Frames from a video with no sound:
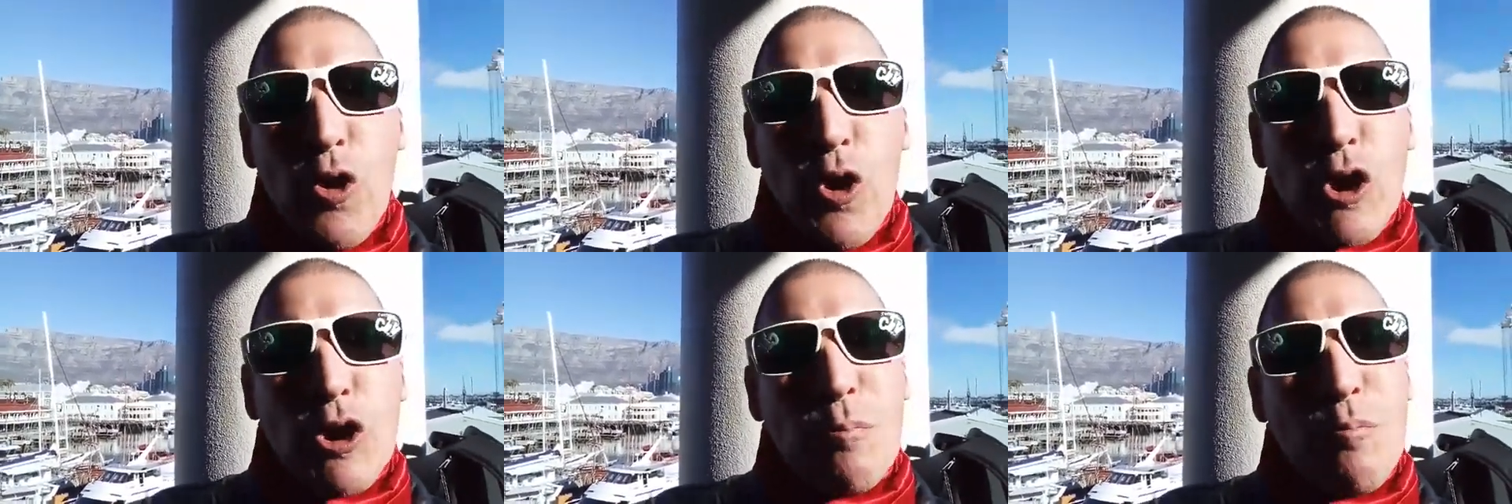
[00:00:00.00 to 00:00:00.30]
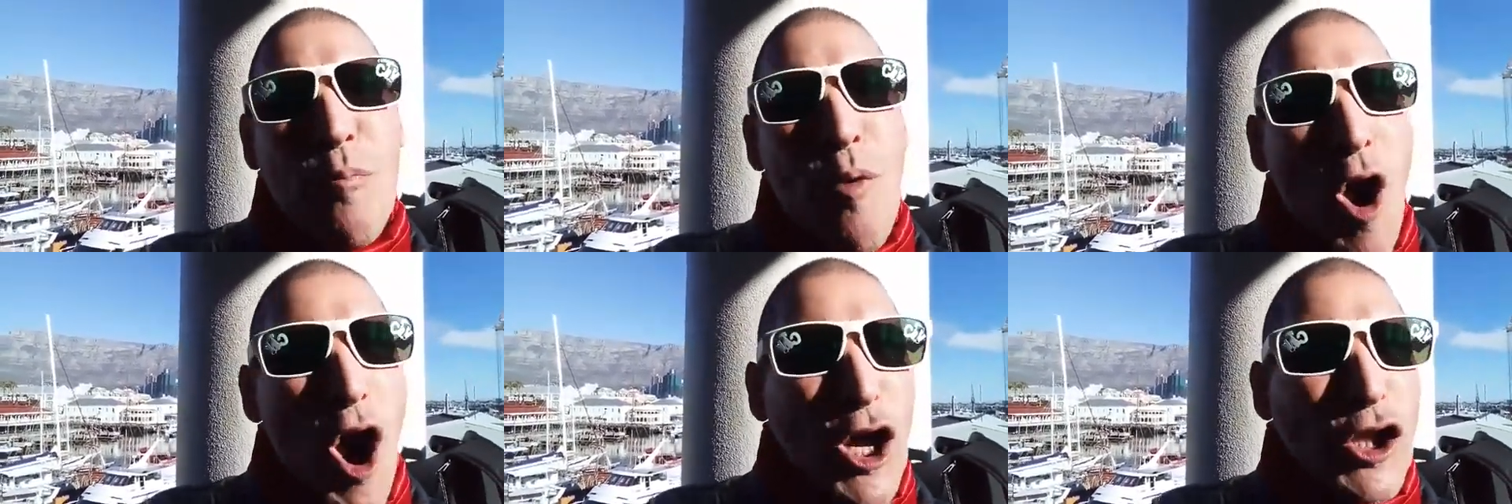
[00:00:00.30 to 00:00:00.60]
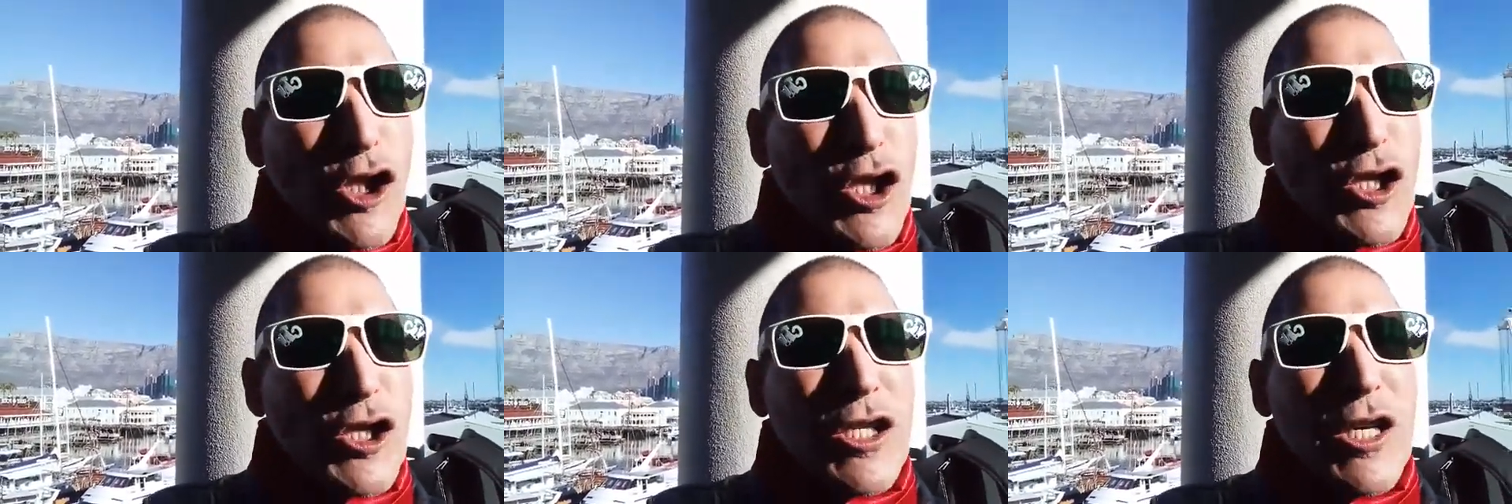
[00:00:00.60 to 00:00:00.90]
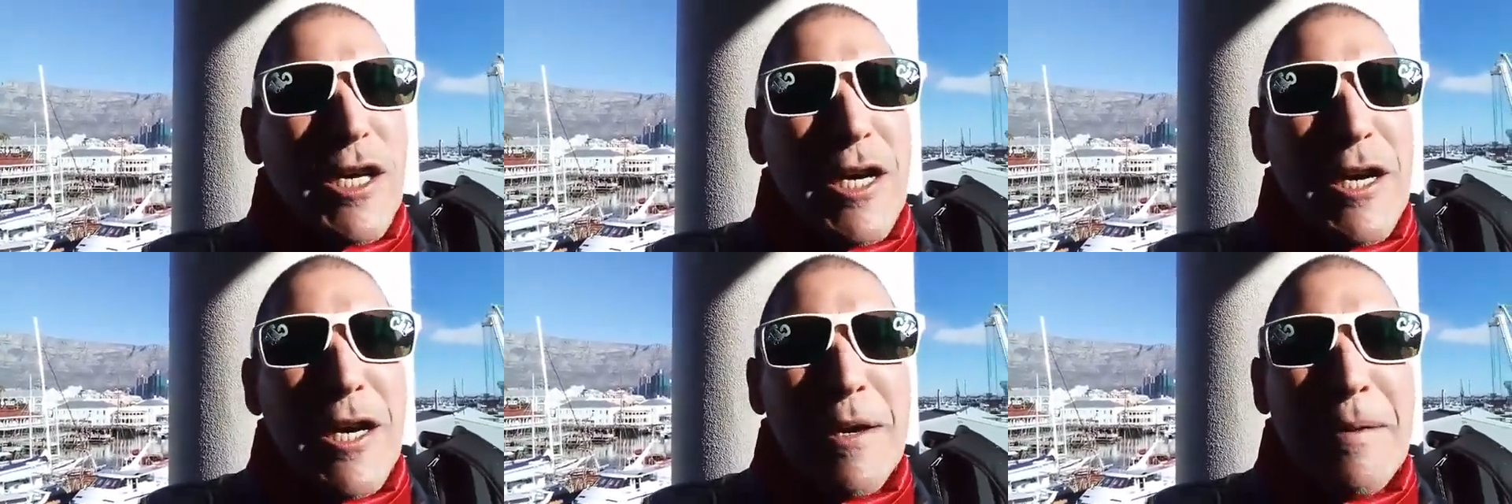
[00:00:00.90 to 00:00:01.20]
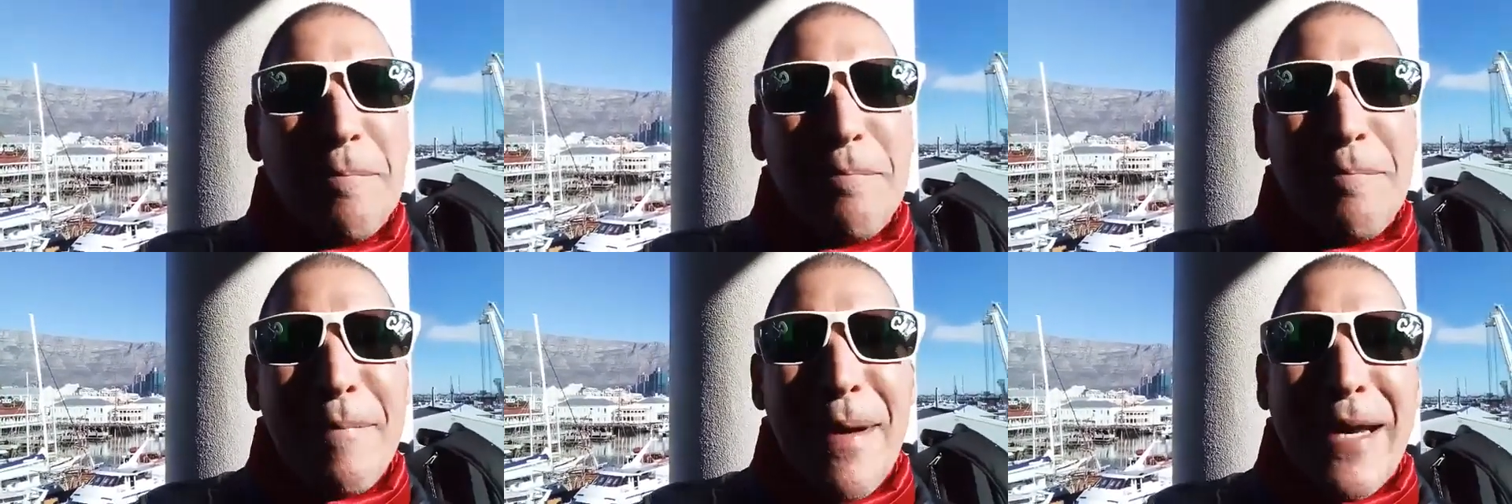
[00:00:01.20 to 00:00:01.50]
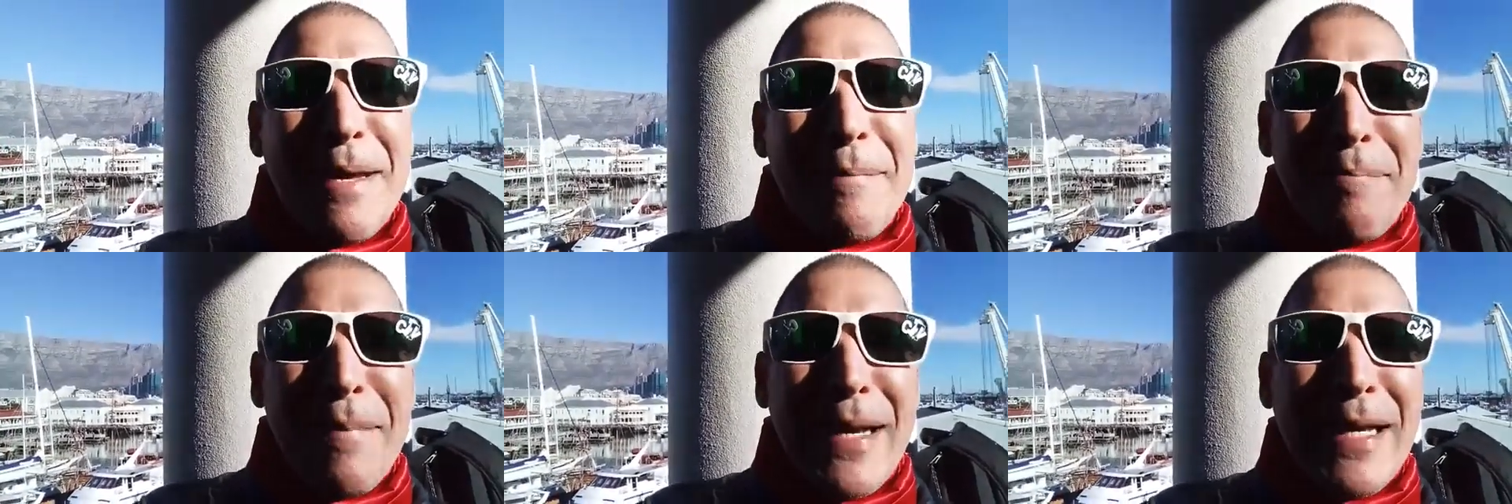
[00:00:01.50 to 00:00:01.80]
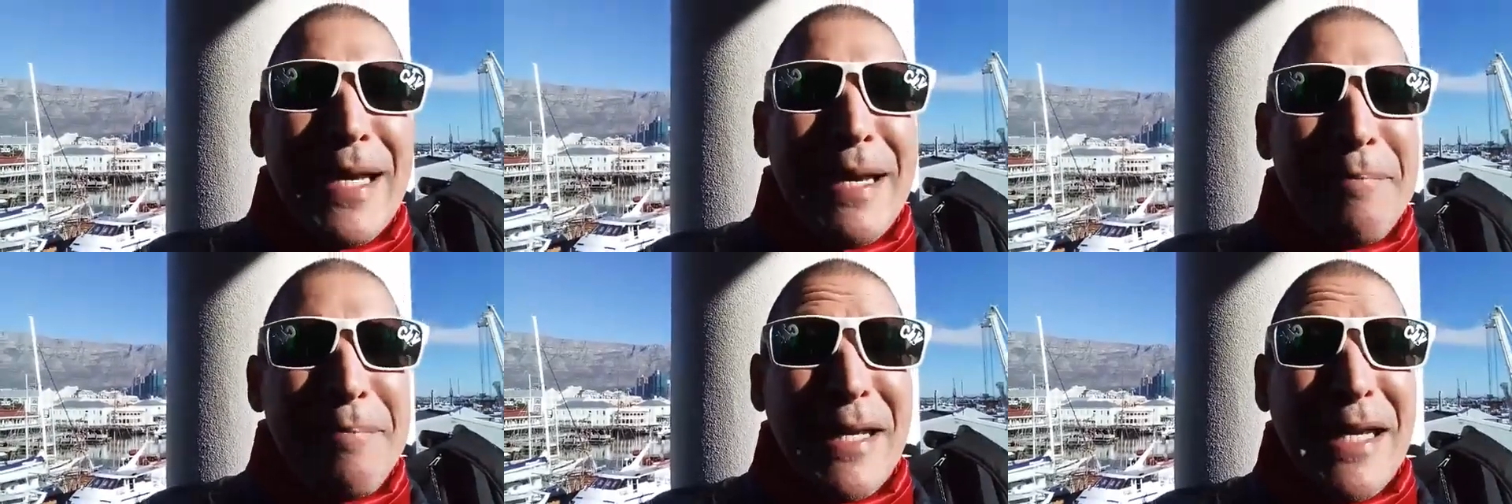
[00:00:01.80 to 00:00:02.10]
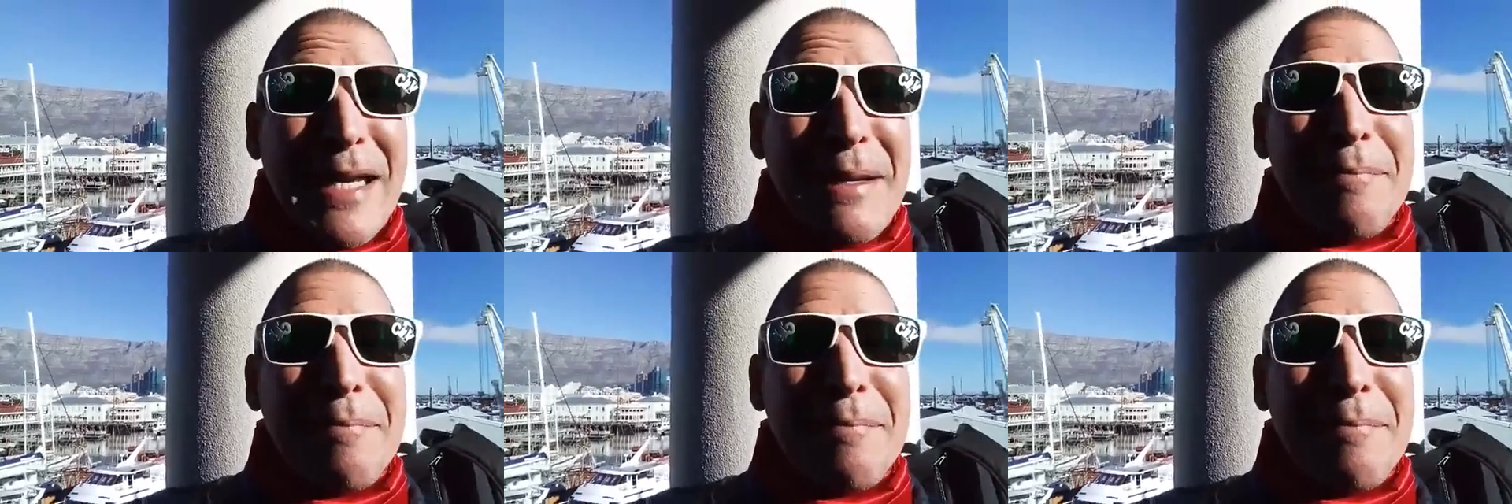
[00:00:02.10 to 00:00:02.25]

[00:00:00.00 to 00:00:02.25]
monster, many